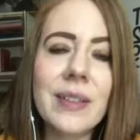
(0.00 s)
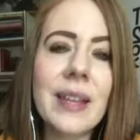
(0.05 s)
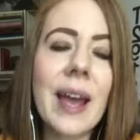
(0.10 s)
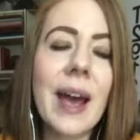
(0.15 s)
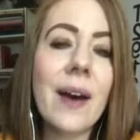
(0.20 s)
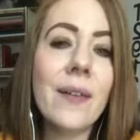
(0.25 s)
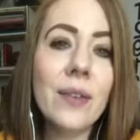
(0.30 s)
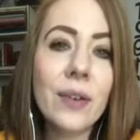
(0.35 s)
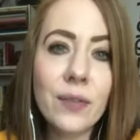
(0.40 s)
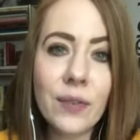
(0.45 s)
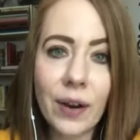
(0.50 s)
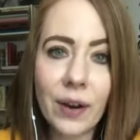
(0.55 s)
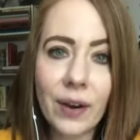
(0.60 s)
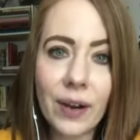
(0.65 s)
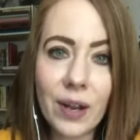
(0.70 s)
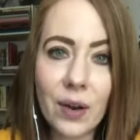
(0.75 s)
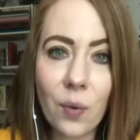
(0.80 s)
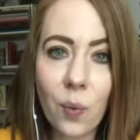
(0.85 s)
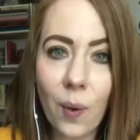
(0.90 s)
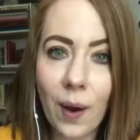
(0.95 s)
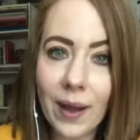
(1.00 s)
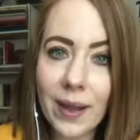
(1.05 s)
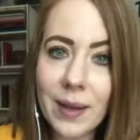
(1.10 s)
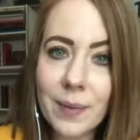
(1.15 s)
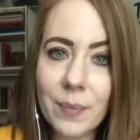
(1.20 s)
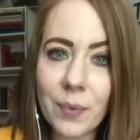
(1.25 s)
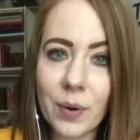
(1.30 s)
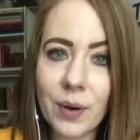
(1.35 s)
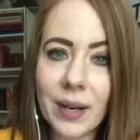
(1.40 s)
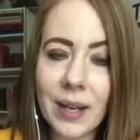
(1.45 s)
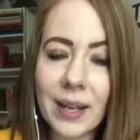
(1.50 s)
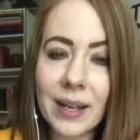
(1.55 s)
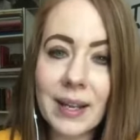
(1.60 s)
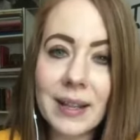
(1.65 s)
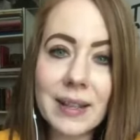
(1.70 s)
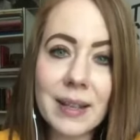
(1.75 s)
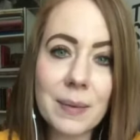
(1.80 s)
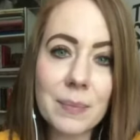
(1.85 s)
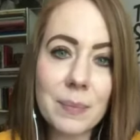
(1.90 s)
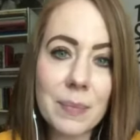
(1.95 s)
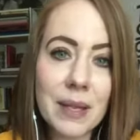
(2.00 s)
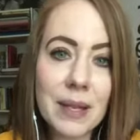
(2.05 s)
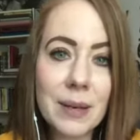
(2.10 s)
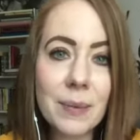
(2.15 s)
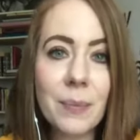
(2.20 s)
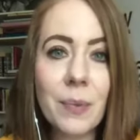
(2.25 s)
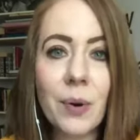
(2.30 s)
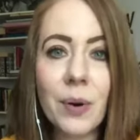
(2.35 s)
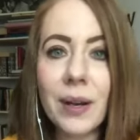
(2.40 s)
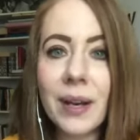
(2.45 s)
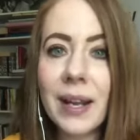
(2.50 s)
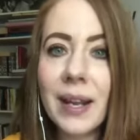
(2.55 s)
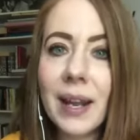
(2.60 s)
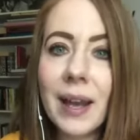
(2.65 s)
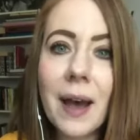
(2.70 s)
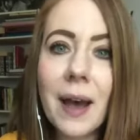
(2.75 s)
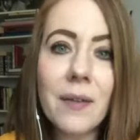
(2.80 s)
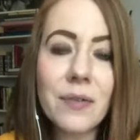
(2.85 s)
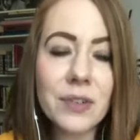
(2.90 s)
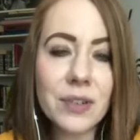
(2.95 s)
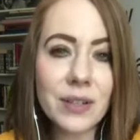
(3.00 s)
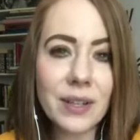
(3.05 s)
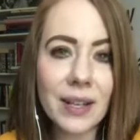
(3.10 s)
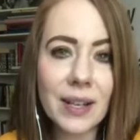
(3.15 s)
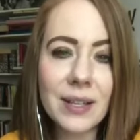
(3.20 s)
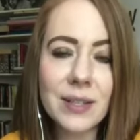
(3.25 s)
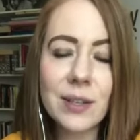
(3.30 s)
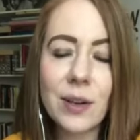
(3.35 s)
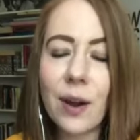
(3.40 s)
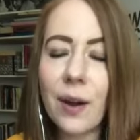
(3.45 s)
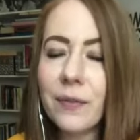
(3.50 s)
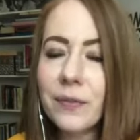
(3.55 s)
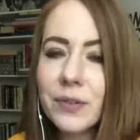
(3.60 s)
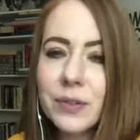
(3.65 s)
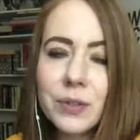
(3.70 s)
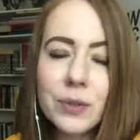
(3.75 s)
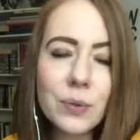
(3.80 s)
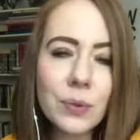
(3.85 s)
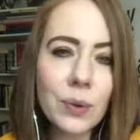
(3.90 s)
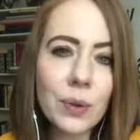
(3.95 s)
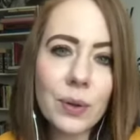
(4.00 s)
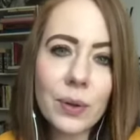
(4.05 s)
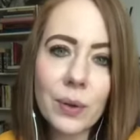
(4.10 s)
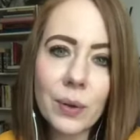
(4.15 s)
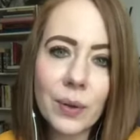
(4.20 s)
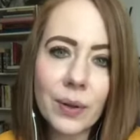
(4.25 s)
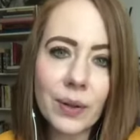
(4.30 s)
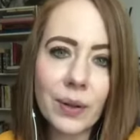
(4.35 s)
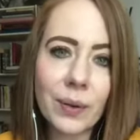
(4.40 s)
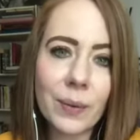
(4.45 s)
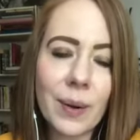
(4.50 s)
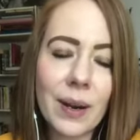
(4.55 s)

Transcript: They have a very quiet morning. And then mid-morning, after the kids are off to school or they're